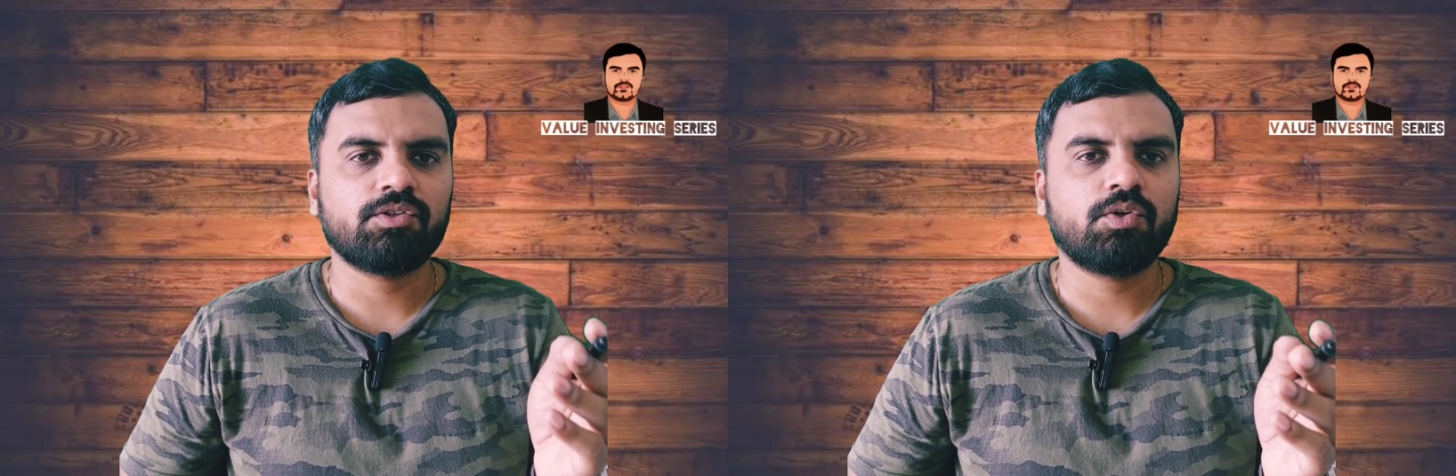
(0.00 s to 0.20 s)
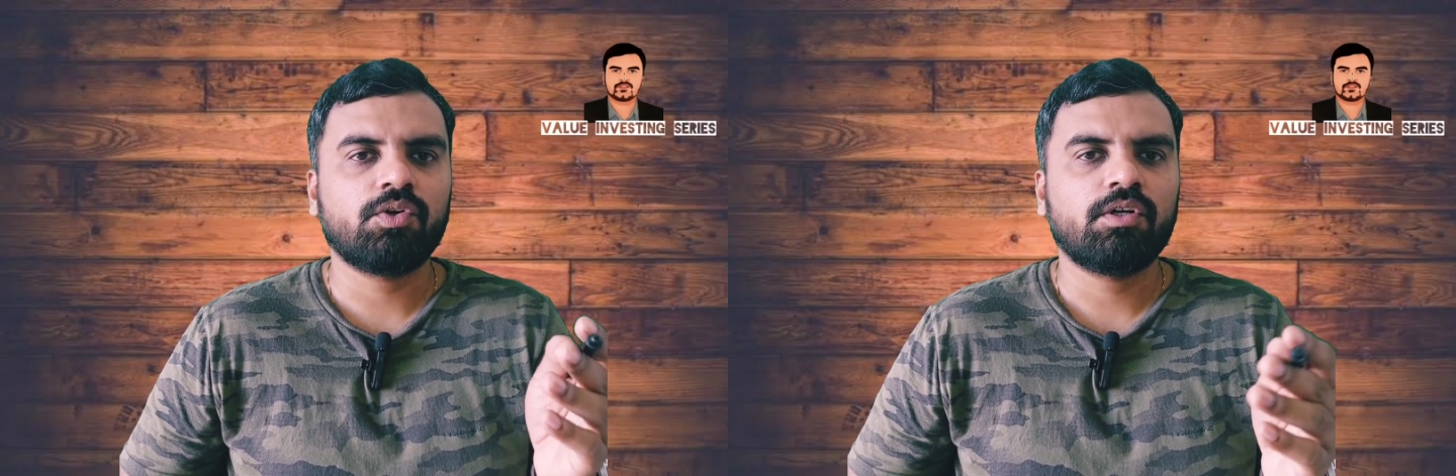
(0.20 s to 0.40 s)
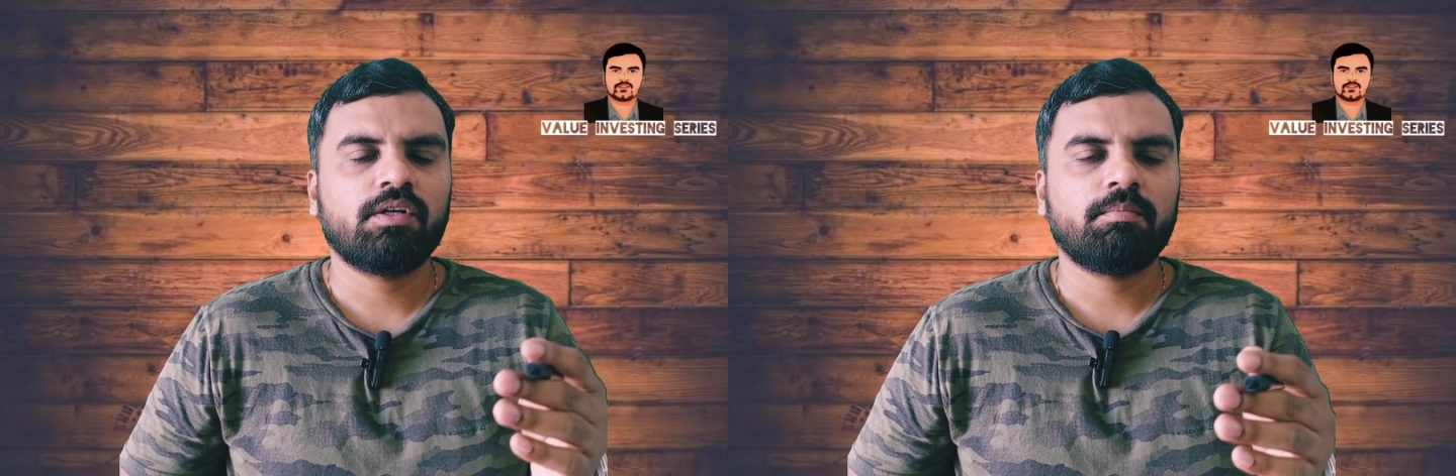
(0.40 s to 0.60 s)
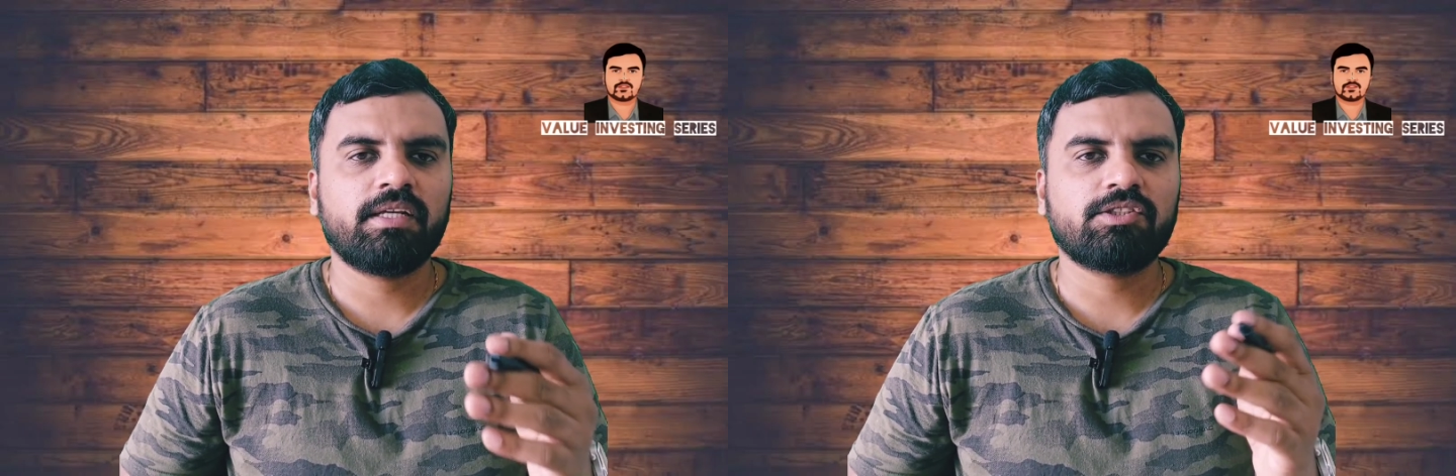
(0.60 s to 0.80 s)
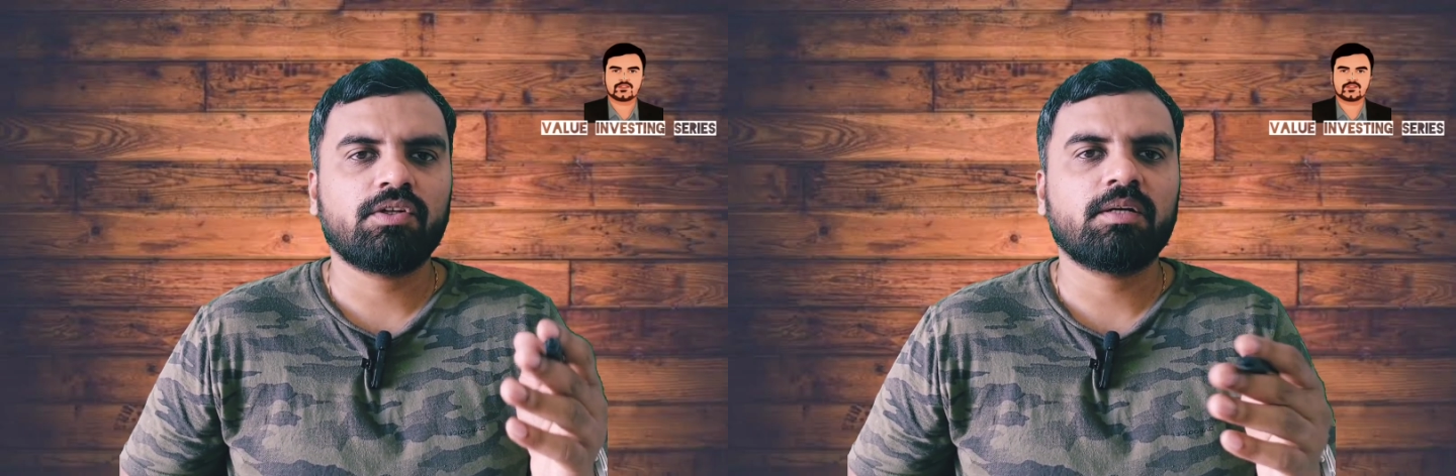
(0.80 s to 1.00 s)
So
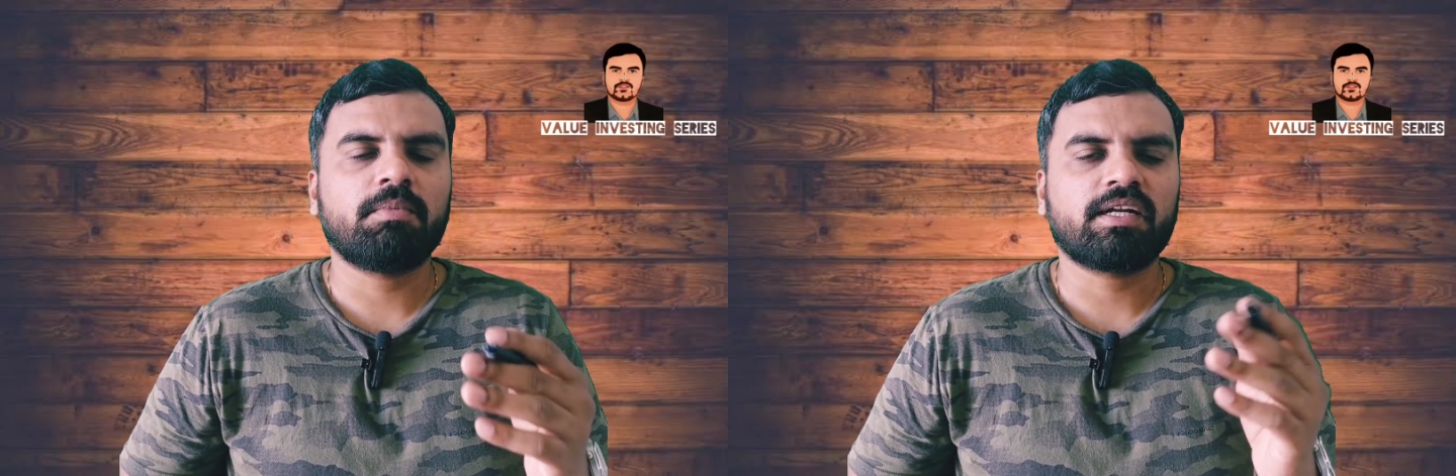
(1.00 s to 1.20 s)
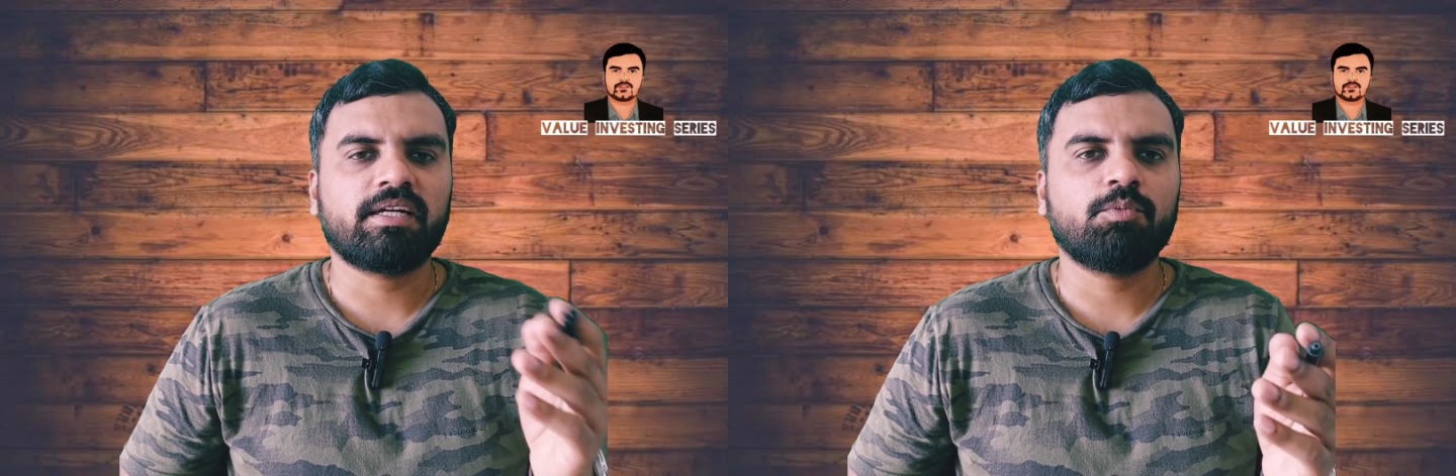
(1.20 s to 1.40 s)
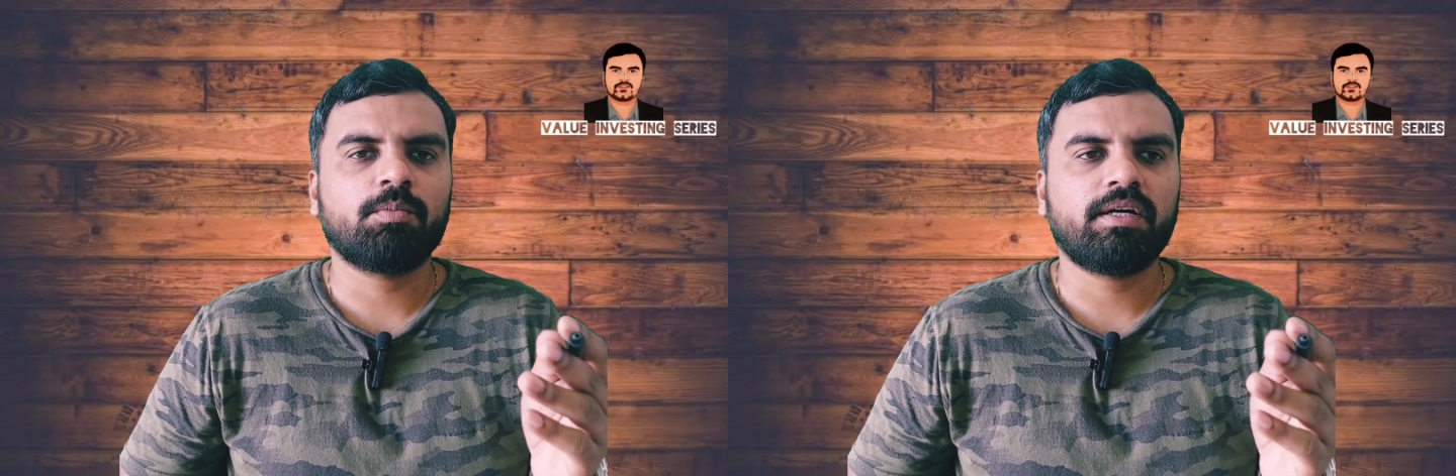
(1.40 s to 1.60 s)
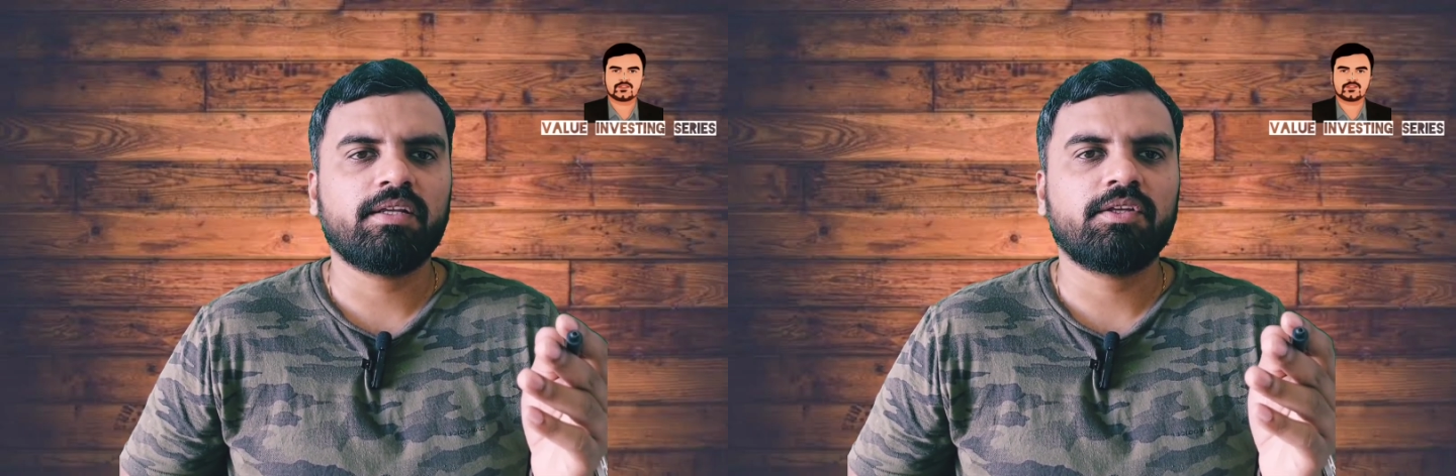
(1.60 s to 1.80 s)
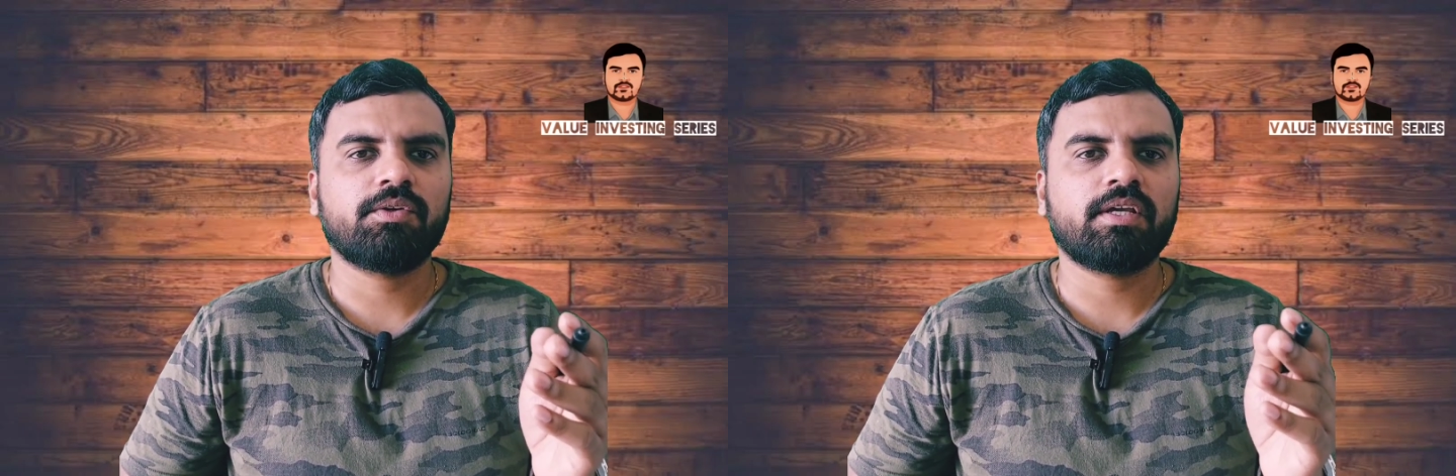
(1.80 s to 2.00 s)
based on the market
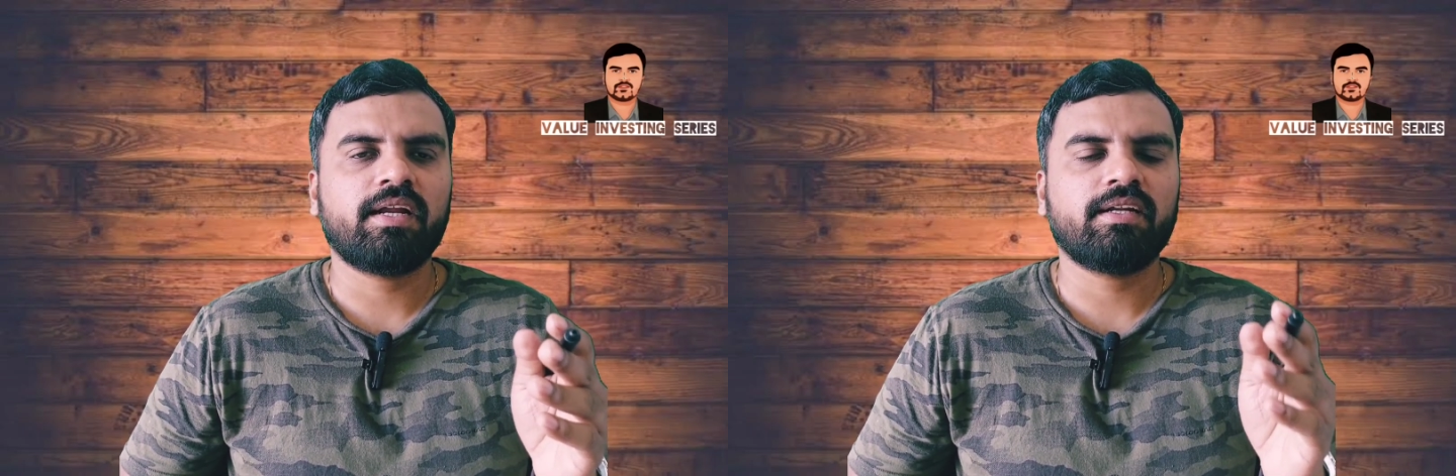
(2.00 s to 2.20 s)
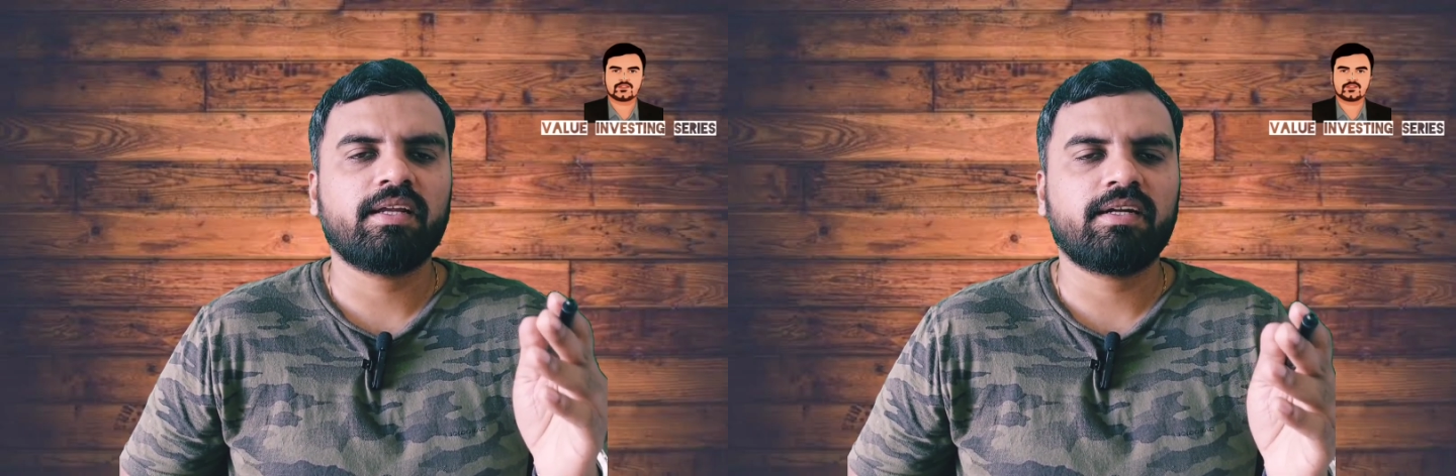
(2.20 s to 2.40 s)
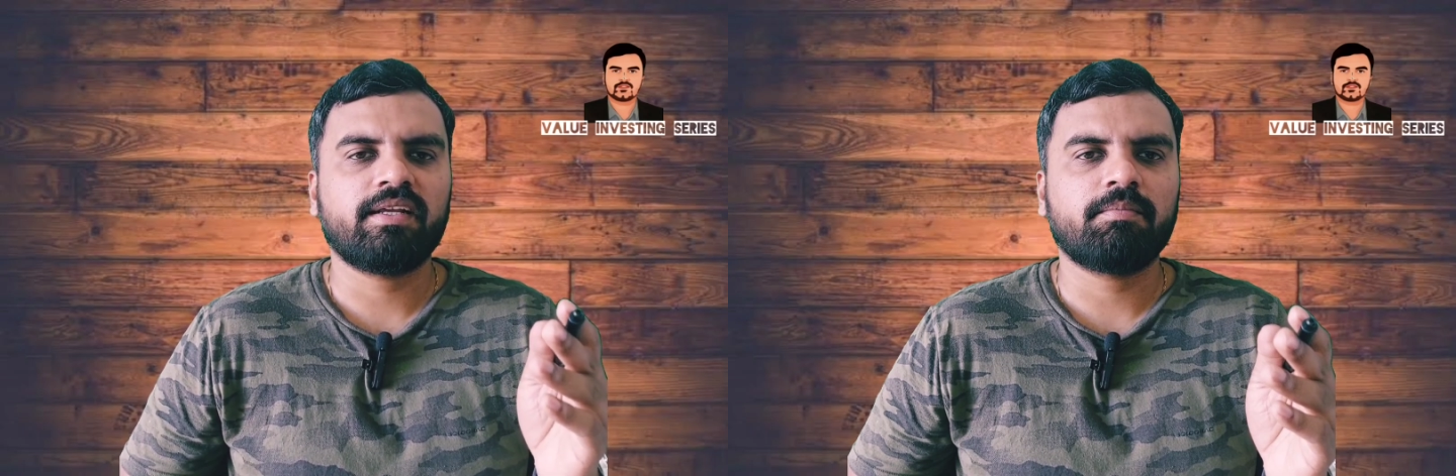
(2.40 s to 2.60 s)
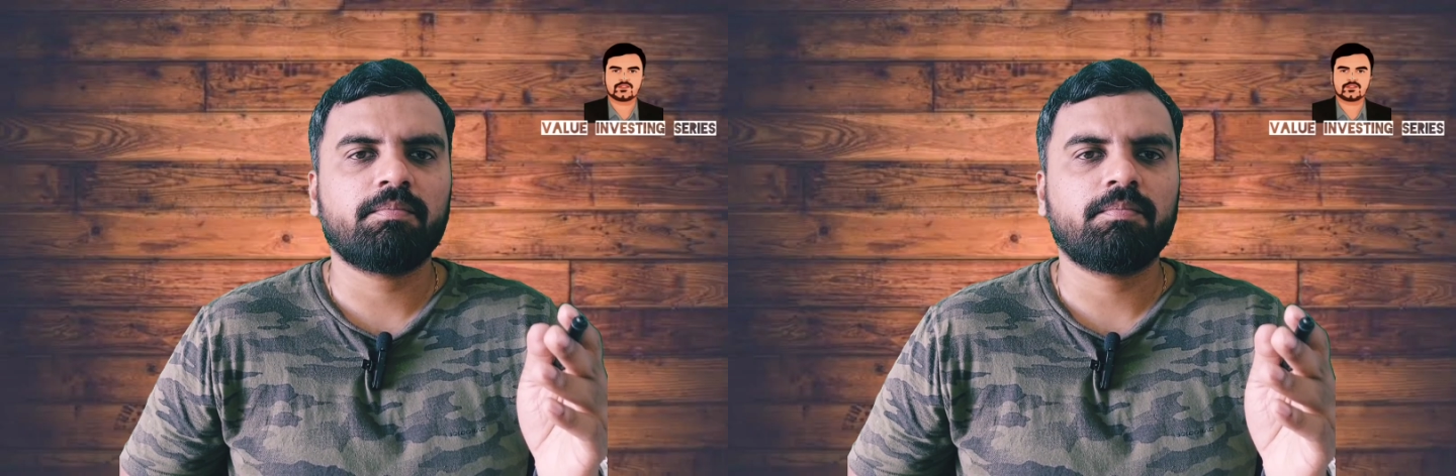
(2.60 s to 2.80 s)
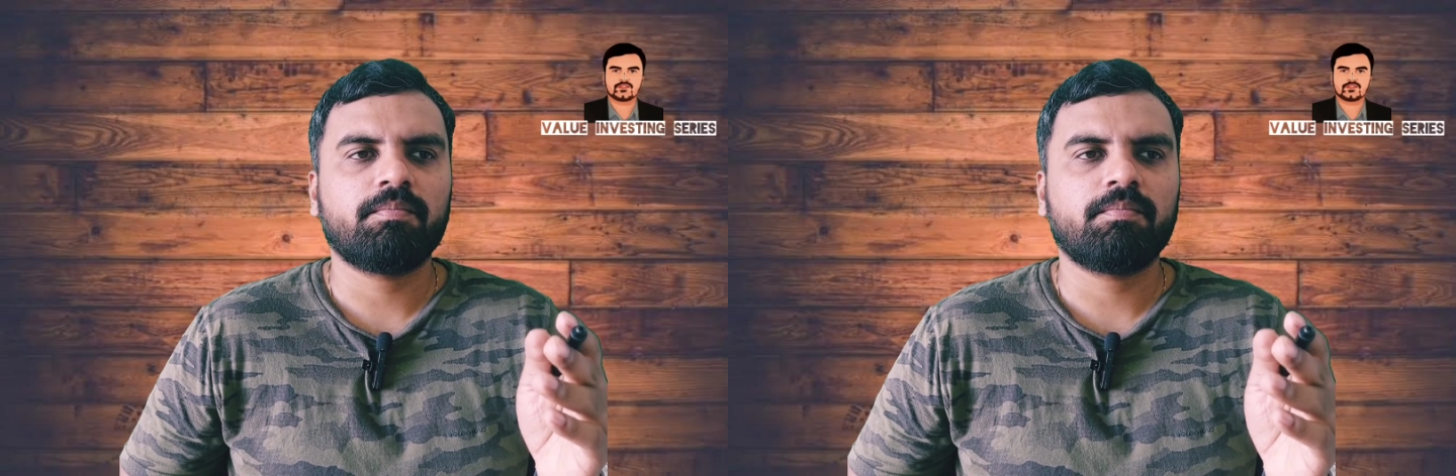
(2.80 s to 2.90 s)
movement, you can get a